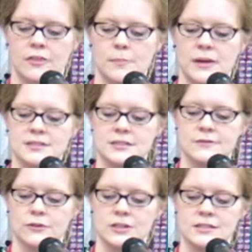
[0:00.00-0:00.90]
the
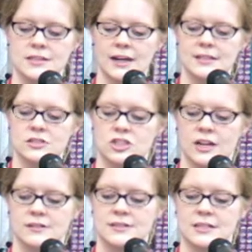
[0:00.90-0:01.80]
basis for his Science
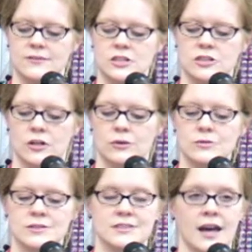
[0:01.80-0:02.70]
Channel TV
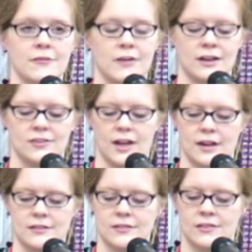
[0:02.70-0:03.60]
show, Sci-Fi
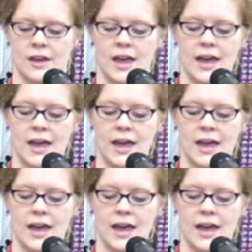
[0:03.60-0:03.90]
Science,